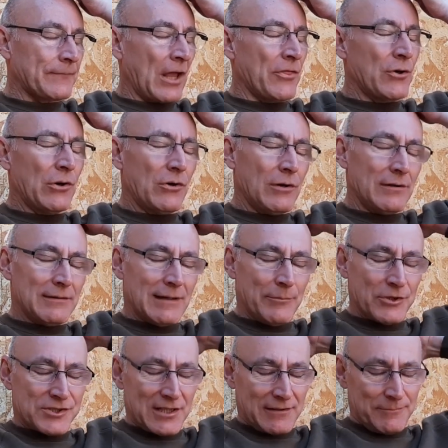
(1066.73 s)
Though I
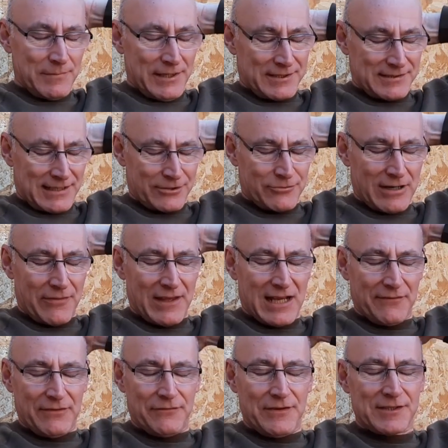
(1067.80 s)
must admit I'd rather
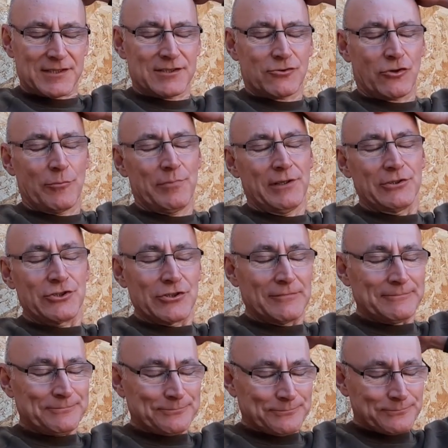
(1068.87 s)
have a pheasant or a pigeon
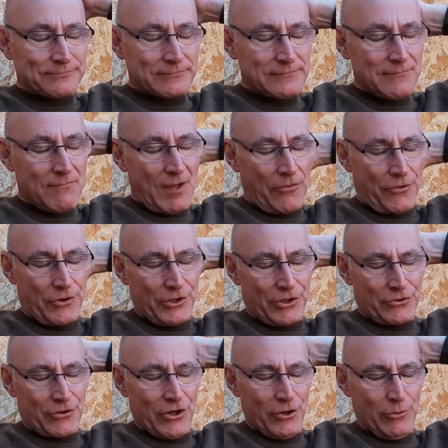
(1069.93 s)
than a
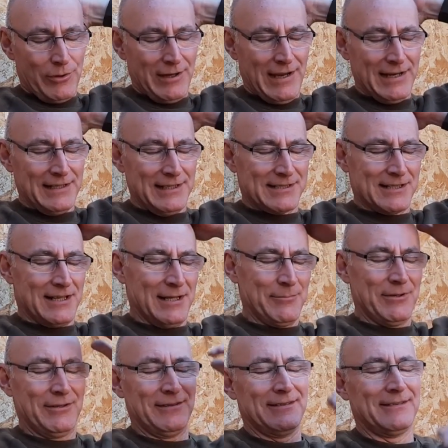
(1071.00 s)
crow anytime.